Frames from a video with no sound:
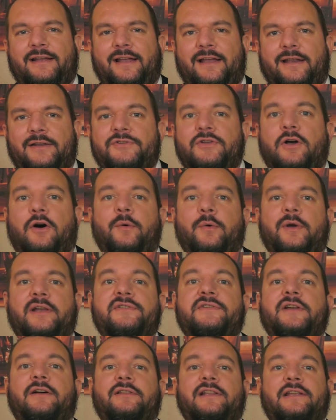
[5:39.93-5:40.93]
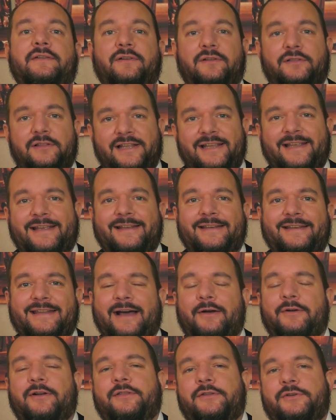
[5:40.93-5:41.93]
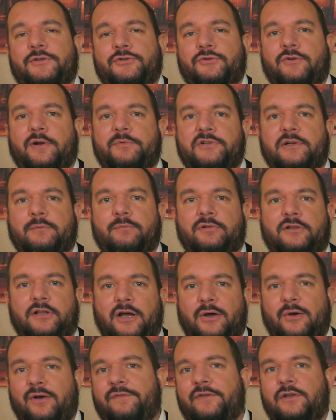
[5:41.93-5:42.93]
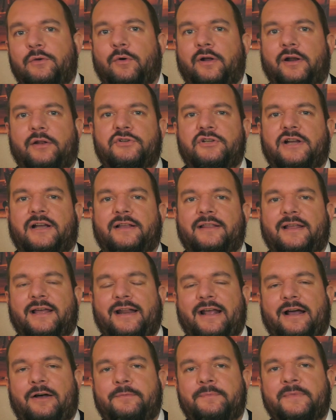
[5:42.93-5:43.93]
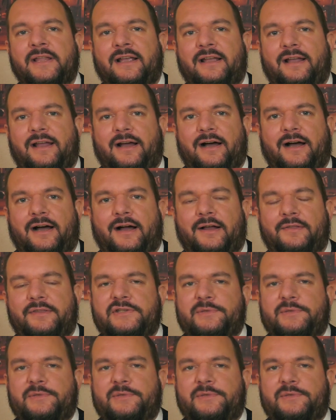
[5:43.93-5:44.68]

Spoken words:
And as always, I'll leave a link down in the description below if you want to check that out.